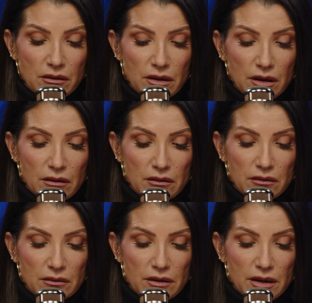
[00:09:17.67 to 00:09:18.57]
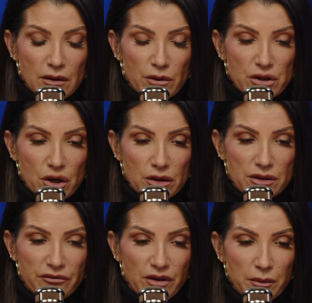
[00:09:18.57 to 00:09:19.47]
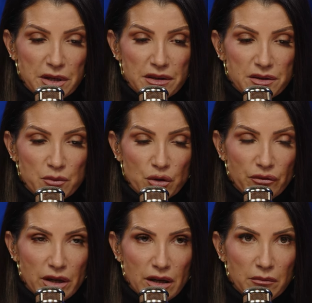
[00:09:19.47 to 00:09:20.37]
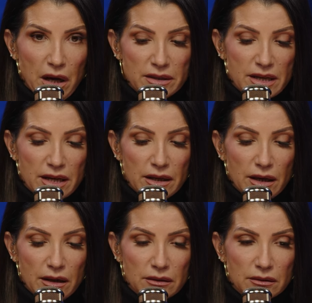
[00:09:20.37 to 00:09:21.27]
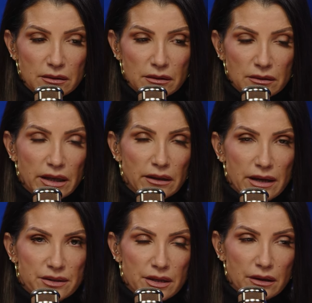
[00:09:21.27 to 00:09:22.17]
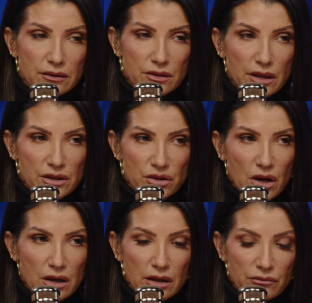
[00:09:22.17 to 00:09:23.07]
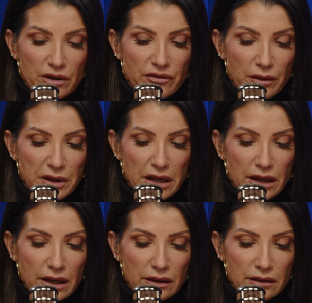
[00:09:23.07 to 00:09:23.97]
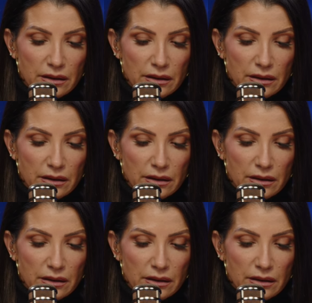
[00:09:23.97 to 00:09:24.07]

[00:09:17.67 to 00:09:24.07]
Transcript: Uh, they returned to filming this movie in Montana uh, late last year, so they started refilming it again.